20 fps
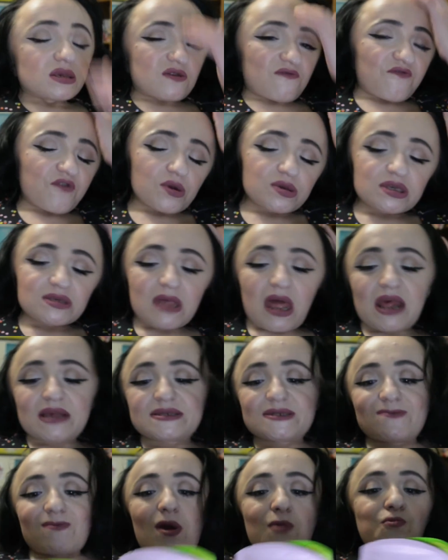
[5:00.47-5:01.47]
the first thing that I
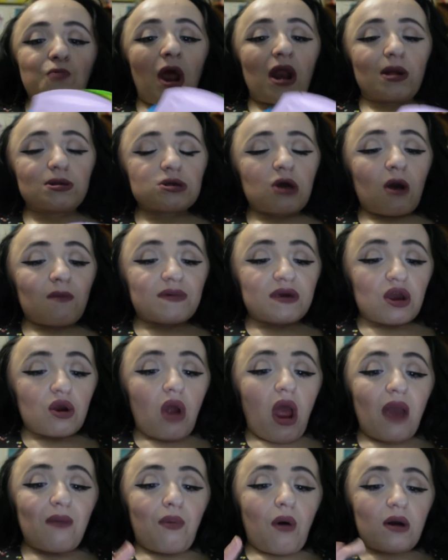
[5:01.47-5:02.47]
see right, right, on top here,
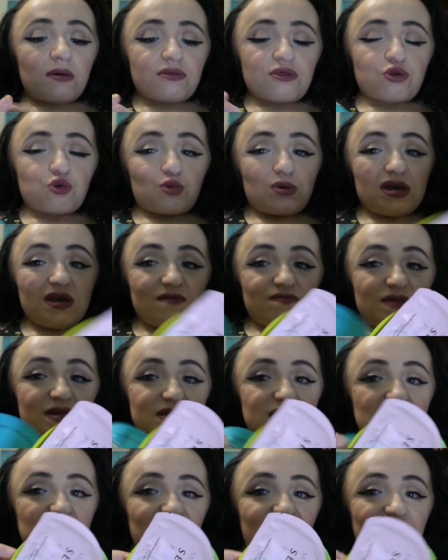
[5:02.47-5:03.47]
I bought three of
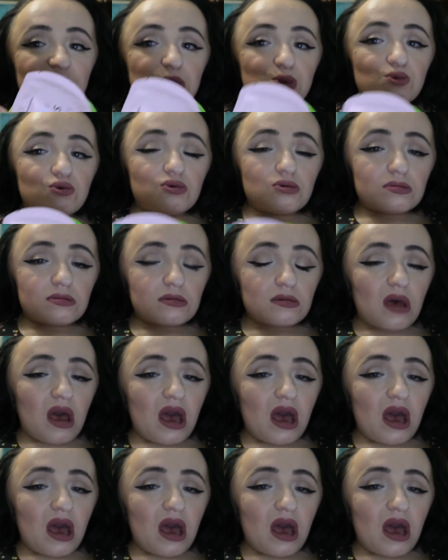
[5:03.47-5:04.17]
these individual